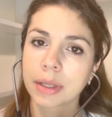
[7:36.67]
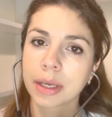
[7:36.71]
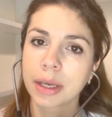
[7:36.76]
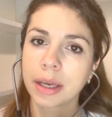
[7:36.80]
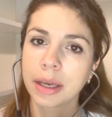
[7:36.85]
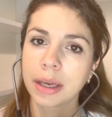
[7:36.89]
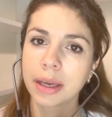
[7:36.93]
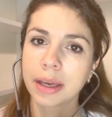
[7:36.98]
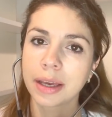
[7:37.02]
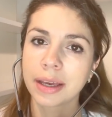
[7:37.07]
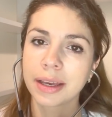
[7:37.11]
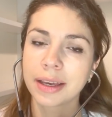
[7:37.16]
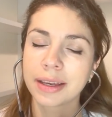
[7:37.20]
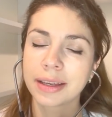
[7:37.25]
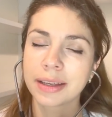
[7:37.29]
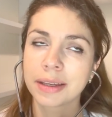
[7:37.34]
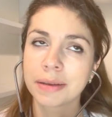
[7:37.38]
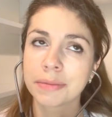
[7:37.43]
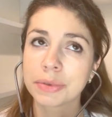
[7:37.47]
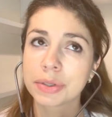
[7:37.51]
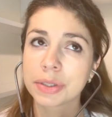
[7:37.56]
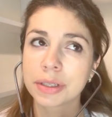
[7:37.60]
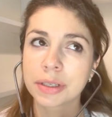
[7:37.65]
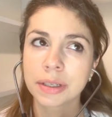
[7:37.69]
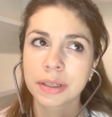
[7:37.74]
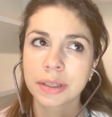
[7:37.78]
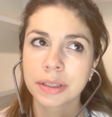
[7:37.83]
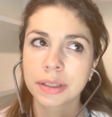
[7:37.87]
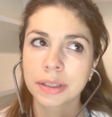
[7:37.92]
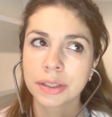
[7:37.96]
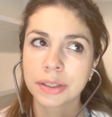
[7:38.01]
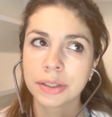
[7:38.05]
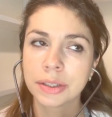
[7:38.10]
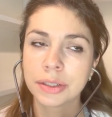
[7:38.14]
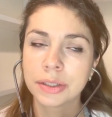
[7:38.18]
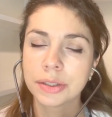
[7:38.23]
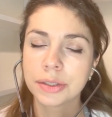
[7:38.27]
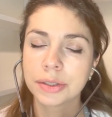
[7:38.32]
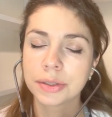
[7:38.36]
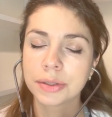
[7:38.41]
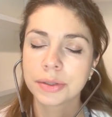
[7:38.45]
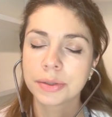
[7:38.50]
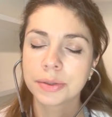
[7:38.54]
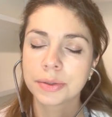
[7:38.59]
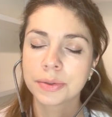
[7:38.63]
And I'm just going to need you
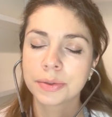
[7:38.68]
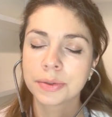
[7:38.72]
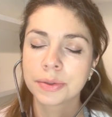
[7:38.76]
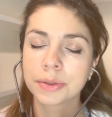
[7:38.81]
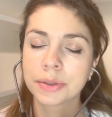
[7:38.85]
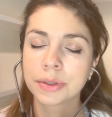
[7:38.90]
to